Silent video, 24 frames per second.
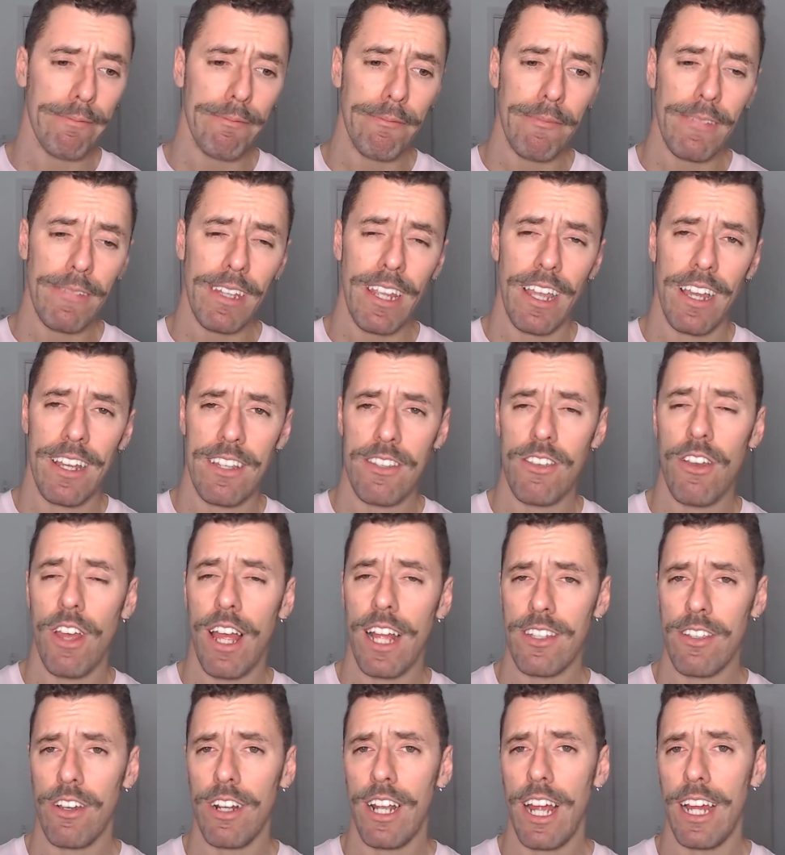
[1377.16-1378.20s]
And so that's
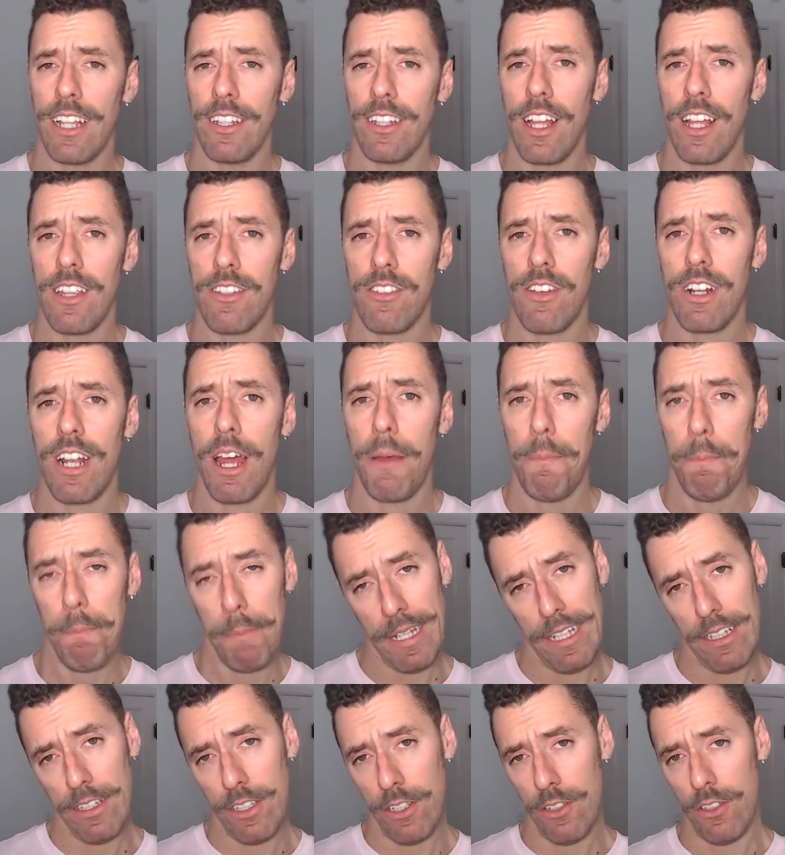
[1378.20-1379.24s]
gonna
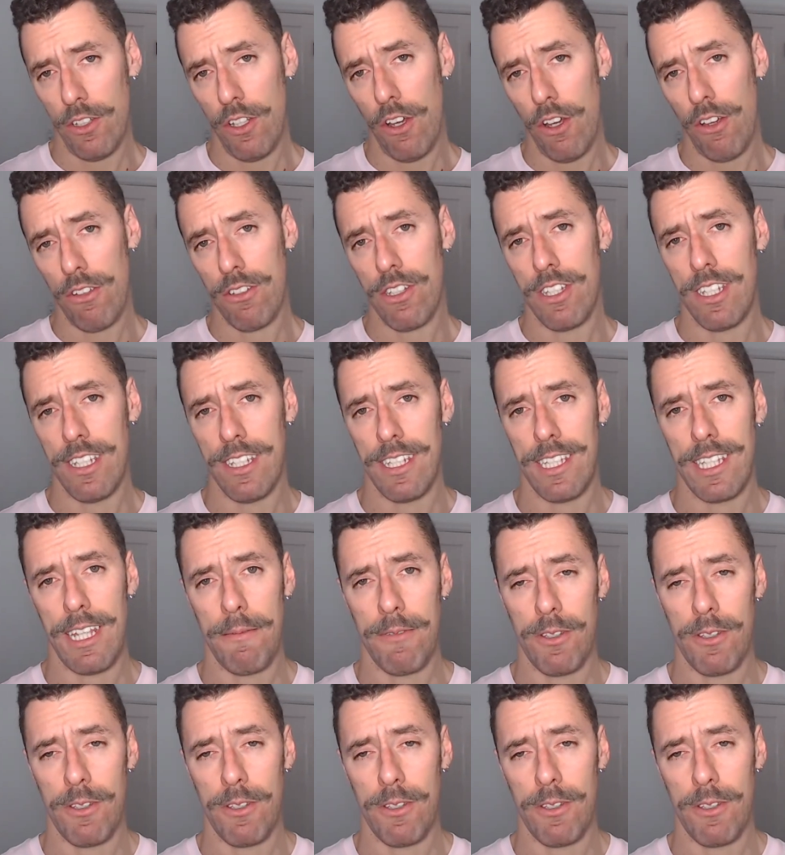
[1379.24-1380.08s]
build you those systems